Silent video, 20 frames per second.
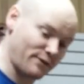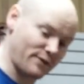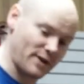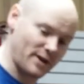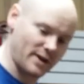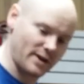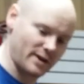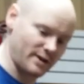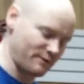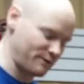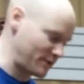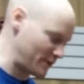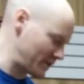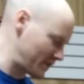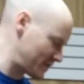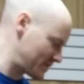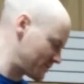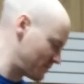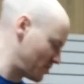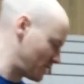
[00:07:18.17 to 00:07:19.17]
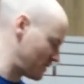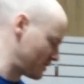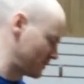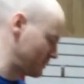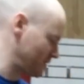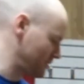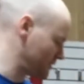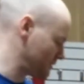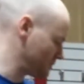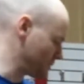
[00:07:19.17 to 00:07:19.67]
fine, very
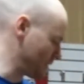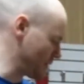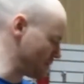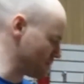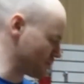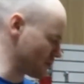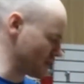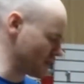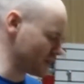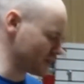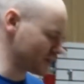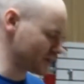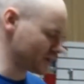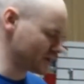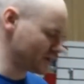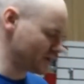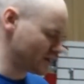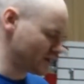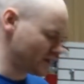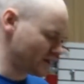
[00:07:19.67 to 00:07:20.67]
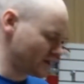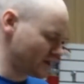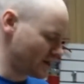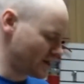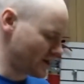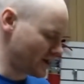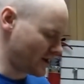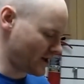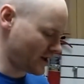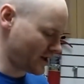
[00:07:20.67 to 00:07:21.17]
small paintbrush
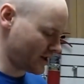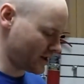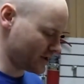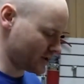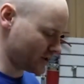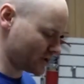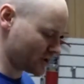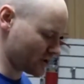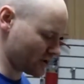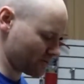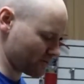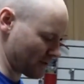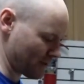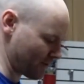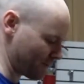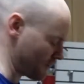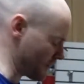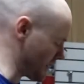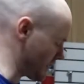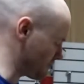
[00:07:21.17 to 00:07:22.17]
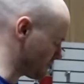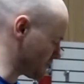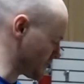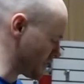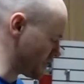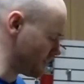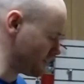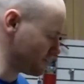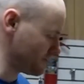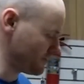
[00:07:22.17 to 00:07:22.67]
and just took my flat
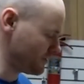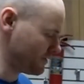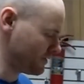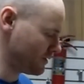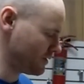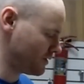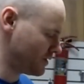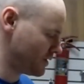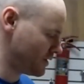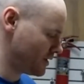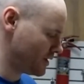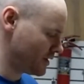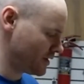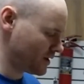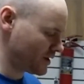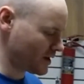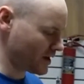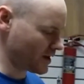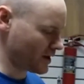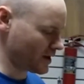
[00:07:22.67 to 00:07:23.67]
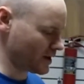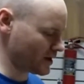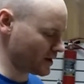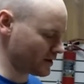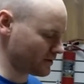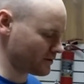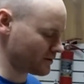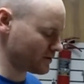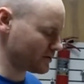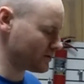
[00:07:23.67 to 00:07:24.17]
brown
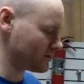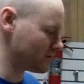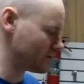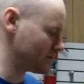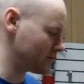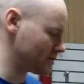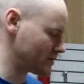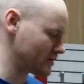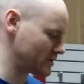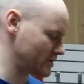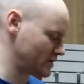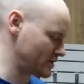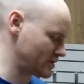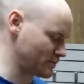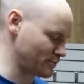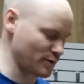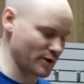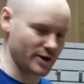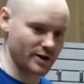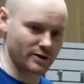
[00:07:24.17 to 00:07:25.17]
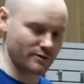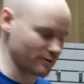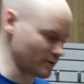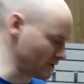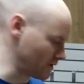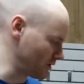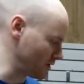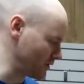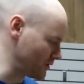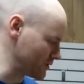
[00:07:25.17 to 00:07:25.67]
and sprayed it
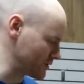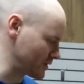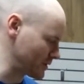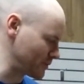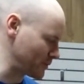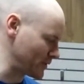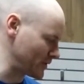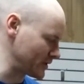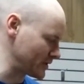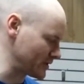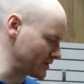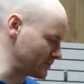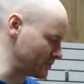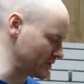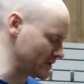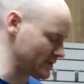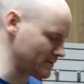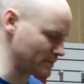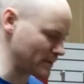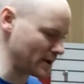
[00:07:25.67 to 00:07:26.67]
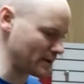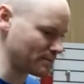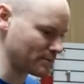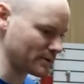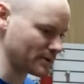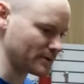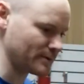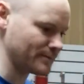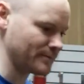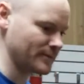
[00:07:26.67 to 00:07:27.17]
real close up onto a piece of
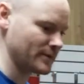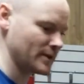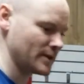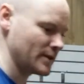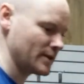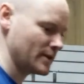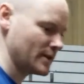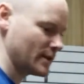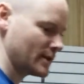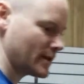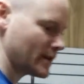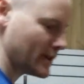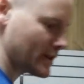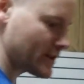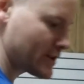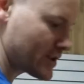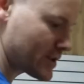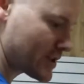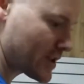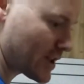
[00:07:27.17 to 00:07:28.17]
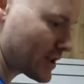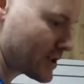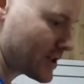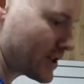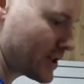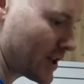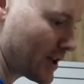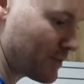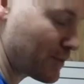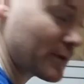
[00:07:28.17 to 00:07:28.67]
paper and just
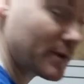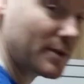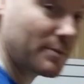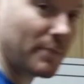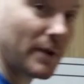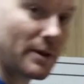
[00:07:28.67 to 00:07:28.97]
touched it up with the